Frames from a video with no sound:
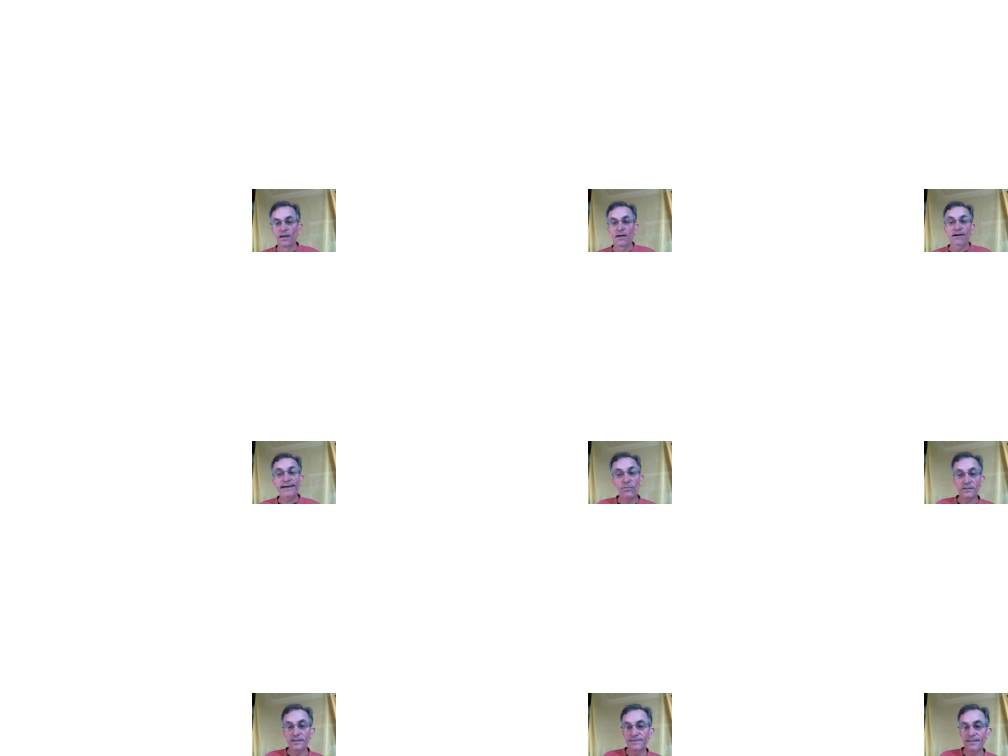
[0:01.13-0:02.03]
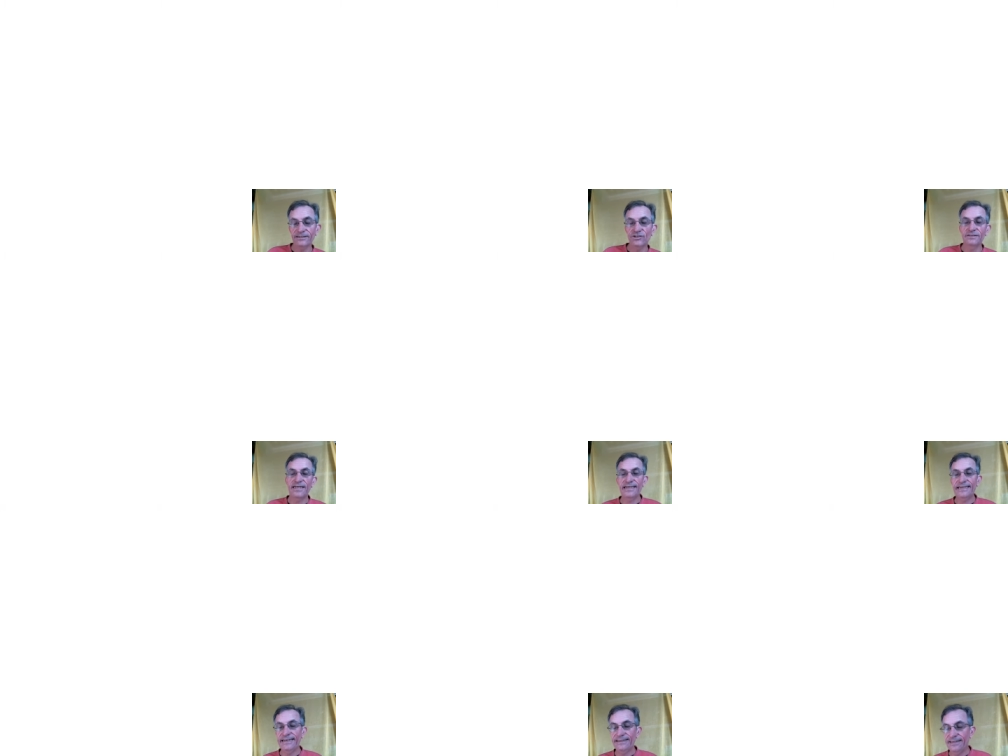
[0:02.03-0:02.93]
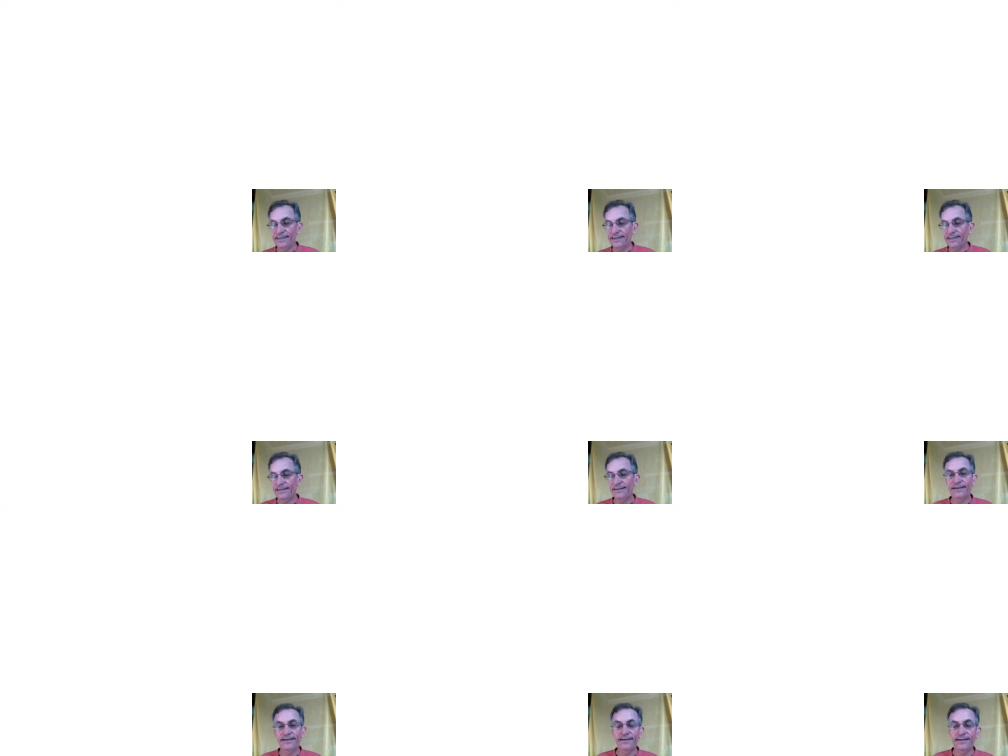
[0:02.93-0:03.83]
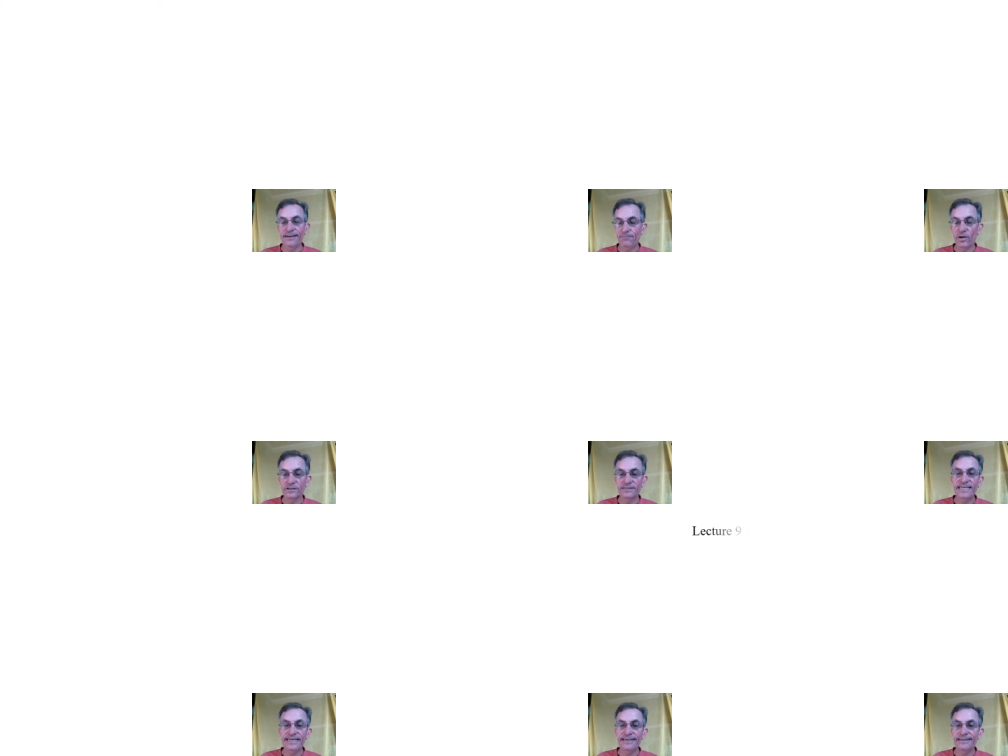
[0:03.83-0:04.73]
All right, welcome to lecture 9 and part D.